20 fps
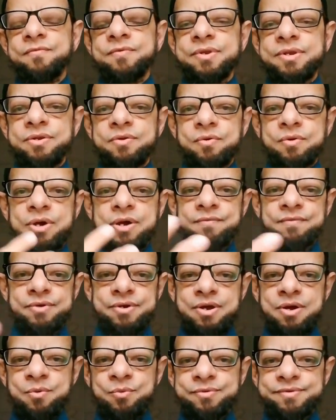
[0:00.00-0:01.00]
we know our
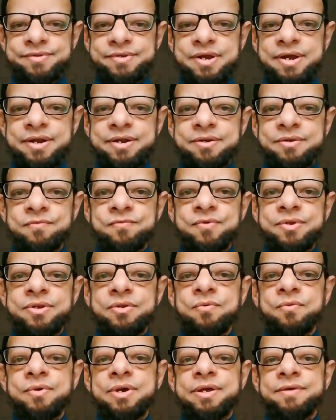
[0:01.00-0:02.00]
outside, we
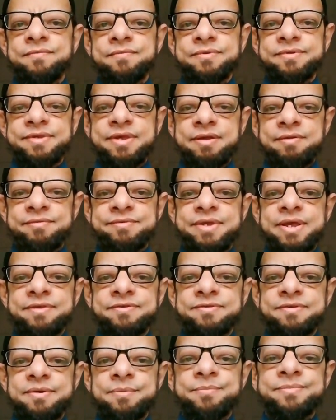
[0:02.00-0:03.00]
know ourselves as
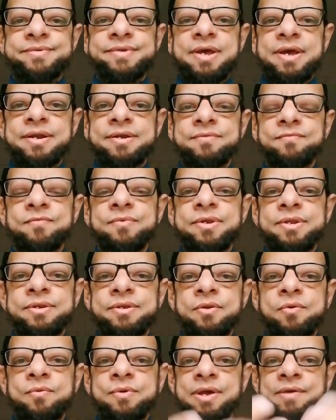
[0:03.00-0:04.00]
subject, we
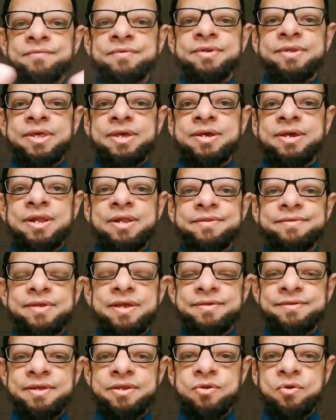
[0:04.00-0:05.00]
know everything else
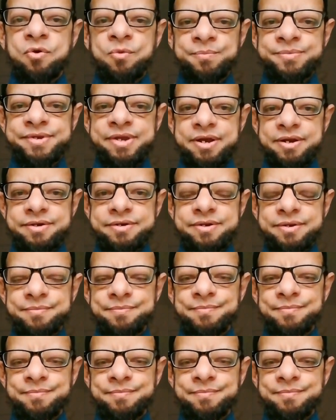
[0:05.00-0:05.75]
as an object.